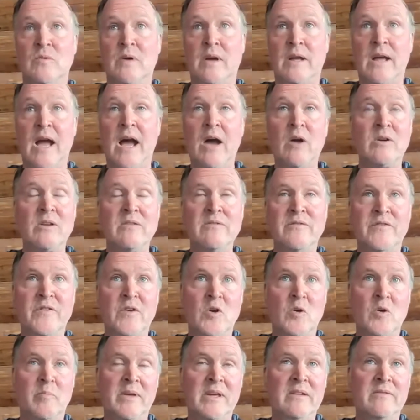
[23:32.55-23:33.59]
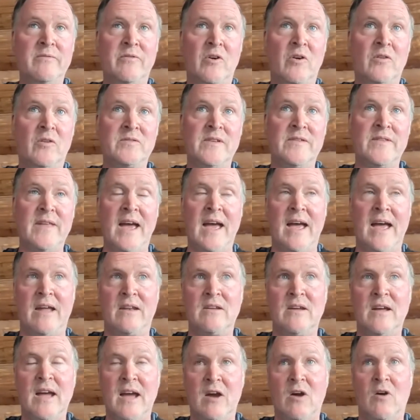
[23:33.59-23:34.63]
Like, how can fear be involved in that?
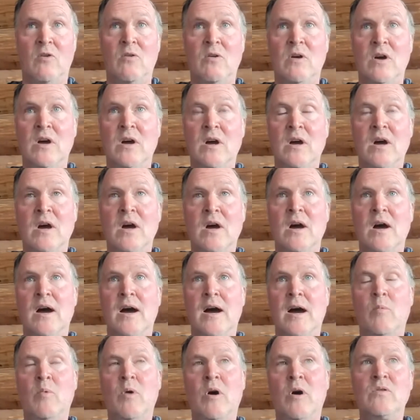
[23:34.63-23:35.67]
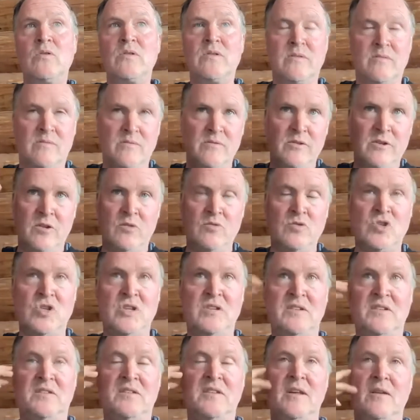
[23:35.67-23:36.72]
How? Well,
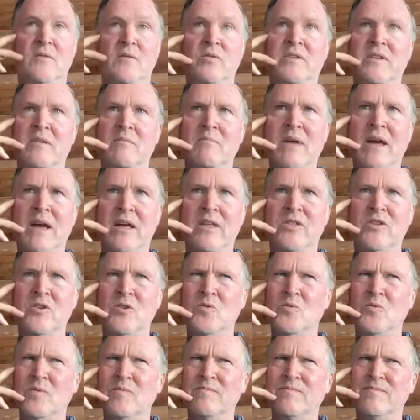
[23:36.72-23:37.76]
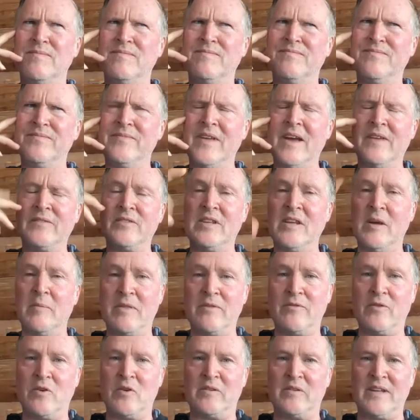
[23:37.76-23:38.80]
Jesus said, was it Matthew? You have to tell me
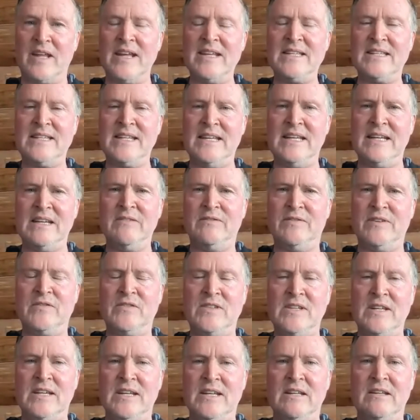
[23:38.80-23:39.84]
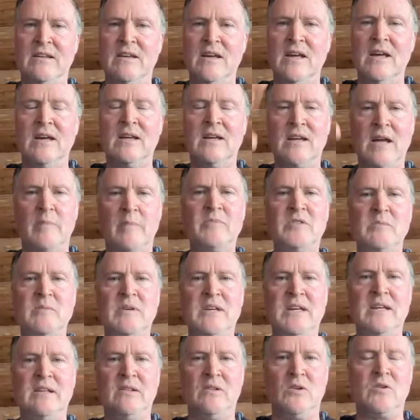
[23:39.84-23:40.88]
the verse, 18, 15, come to
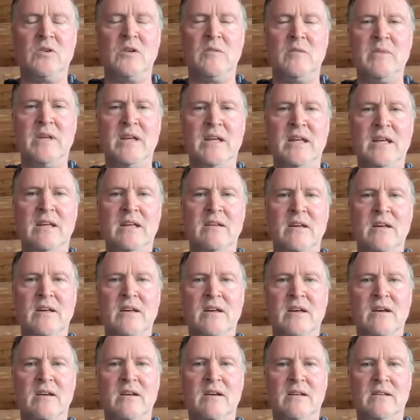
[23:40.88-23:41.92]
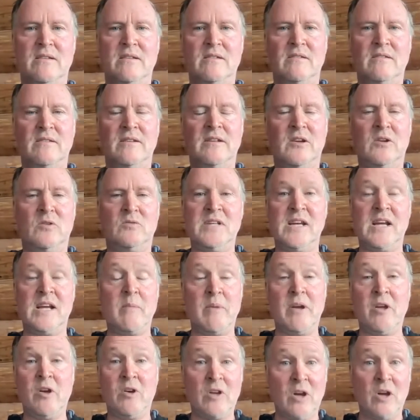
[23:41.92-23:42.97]
me, learn of me, take up
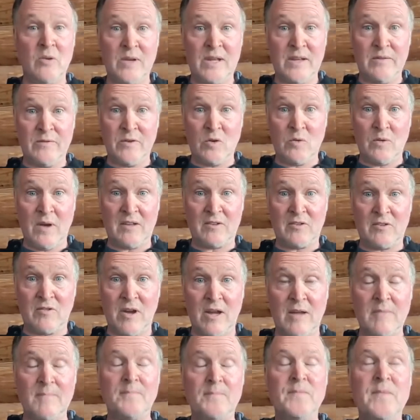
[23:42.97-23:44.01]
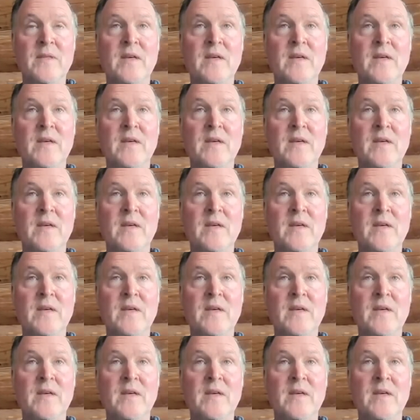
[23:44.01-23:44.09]
my yoke, rest, right?